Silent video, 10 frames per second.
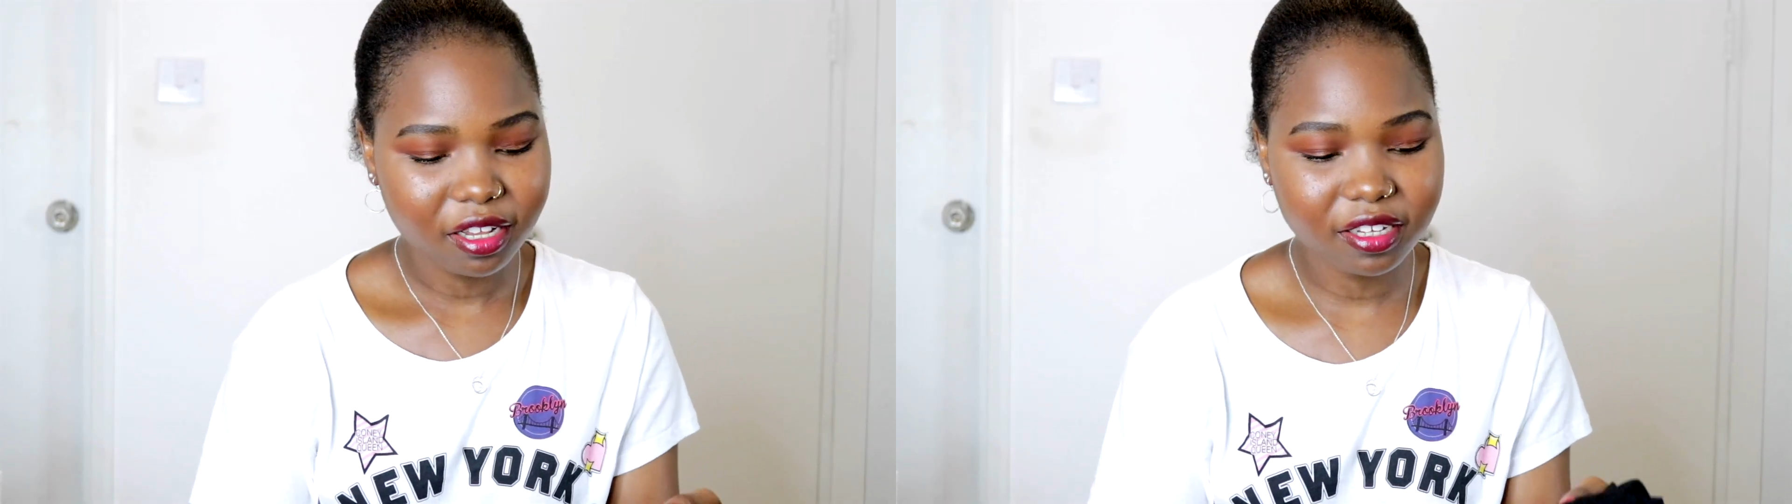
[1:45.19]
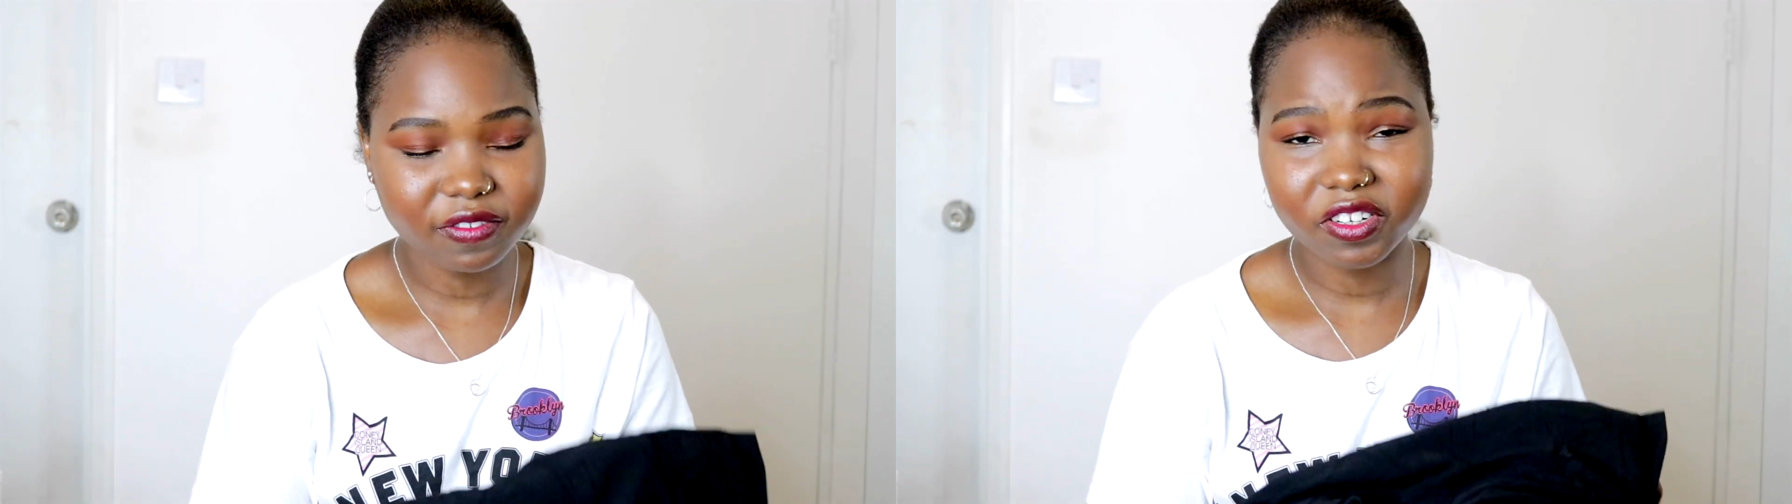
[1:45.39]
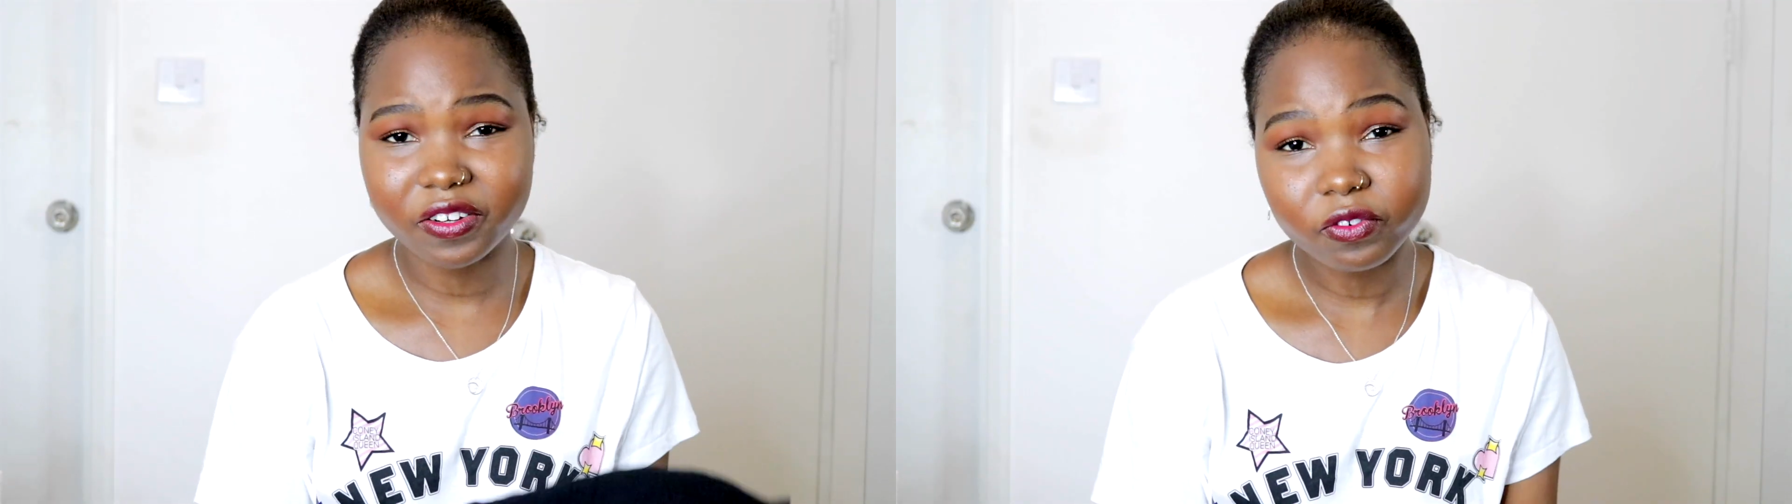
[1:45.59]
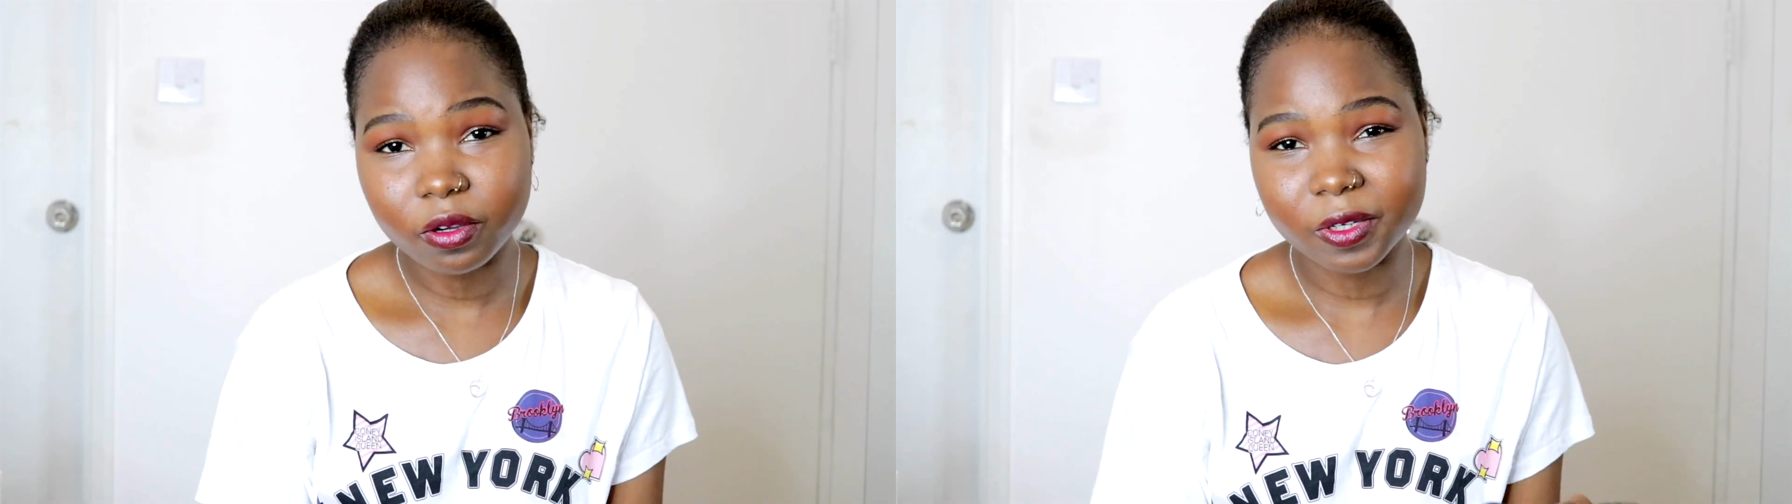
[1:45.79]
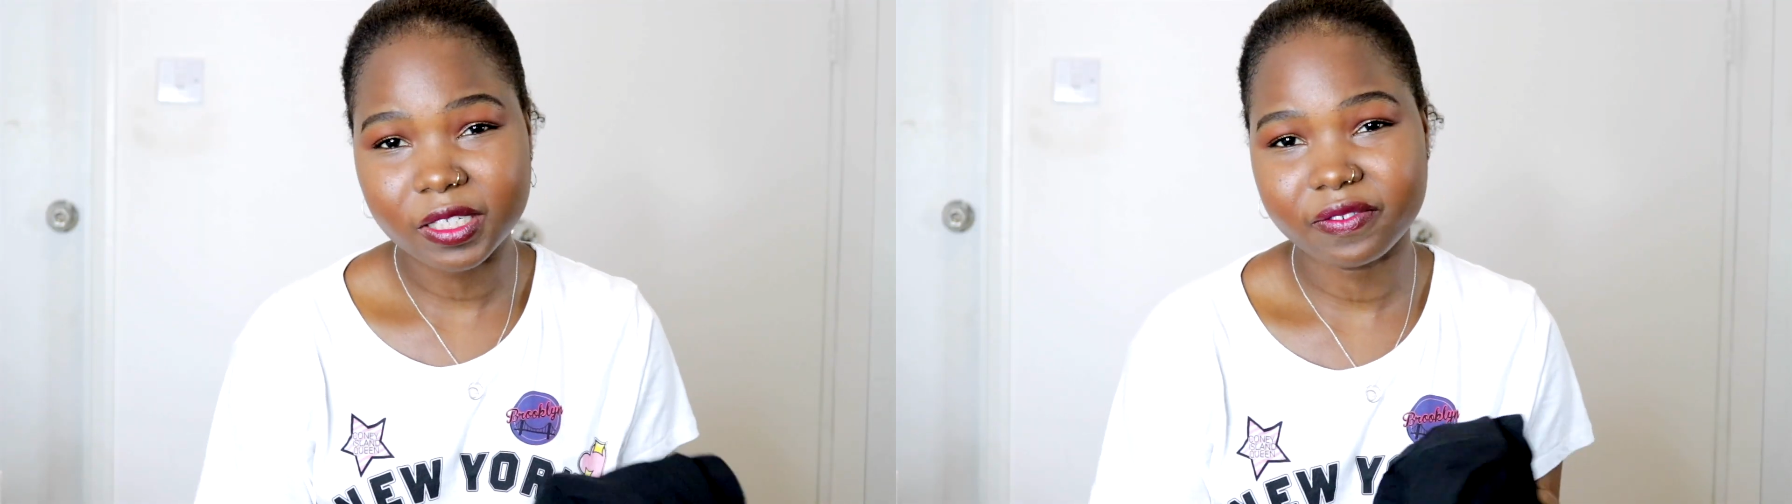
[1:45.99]
It looks very
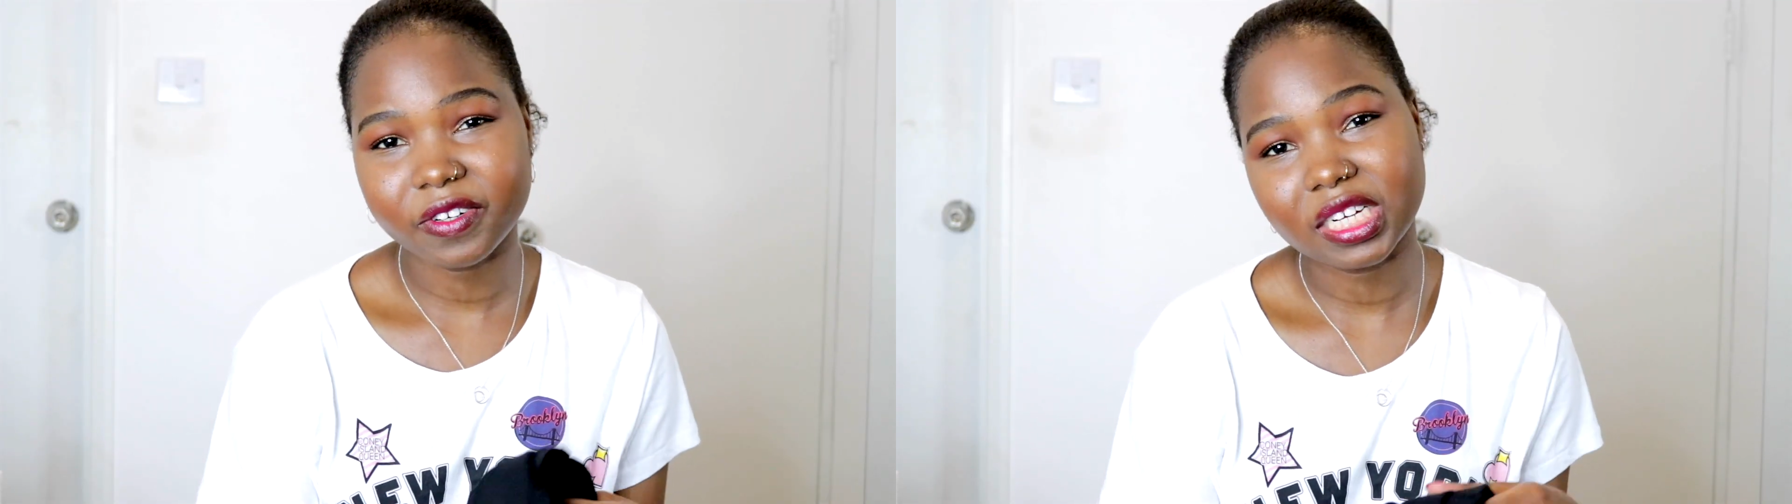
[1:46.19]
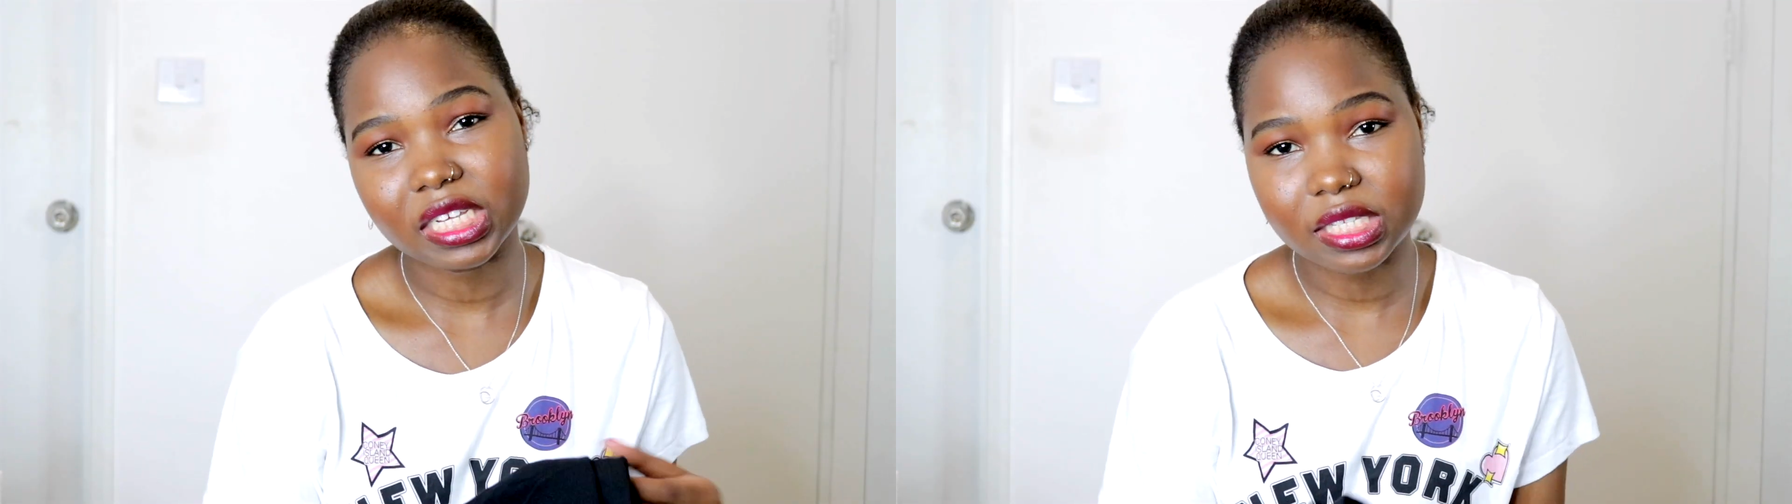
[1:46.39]
formal, it's very